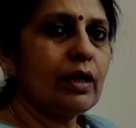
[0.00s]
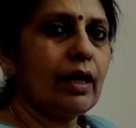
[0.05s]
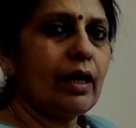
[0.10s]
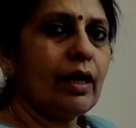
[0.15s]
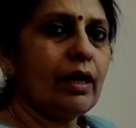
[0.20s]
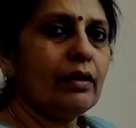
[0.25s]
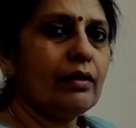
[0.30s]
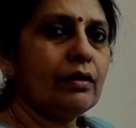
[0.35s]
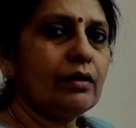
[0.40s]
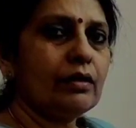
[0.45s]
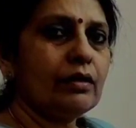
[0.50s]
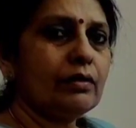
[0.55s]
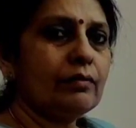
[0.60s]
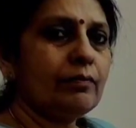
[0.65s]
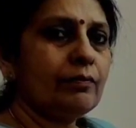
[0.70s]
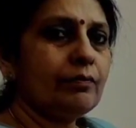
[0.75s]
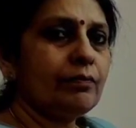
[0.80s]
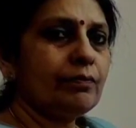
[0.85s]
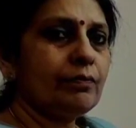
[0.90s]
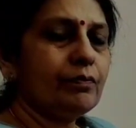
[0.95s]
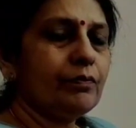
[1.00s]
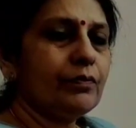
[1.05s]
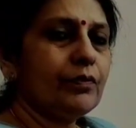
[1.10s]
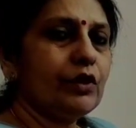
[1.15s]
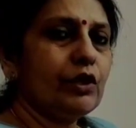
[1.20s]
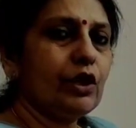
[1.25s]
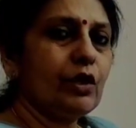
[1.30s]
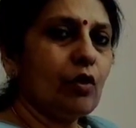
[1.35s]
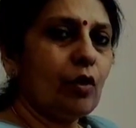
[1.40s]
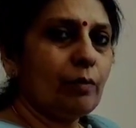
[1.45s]
and
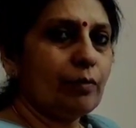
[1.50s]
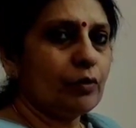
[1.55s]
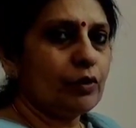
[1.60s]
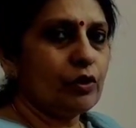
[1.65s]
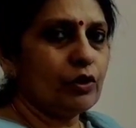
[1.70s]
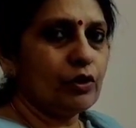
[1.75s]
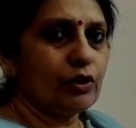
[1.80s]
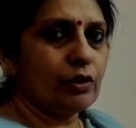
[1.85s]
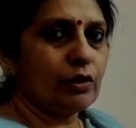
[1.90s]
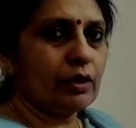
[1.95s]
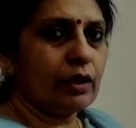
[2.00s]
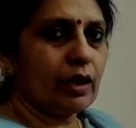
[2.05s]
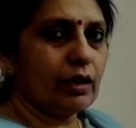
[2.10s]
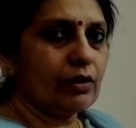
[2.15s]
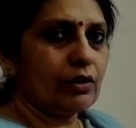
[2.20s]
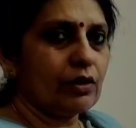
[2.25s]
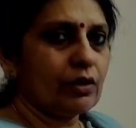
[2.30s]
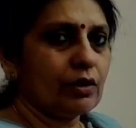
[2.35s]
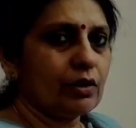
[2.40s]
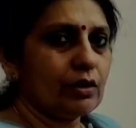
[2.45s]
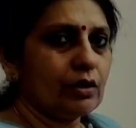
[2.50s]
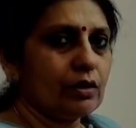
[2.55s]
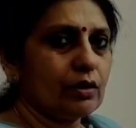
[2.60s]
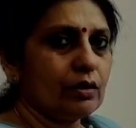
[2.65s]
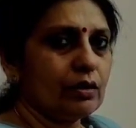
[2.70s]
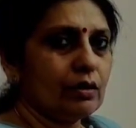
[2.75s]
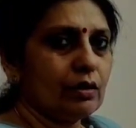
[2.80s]
decomposition reactions.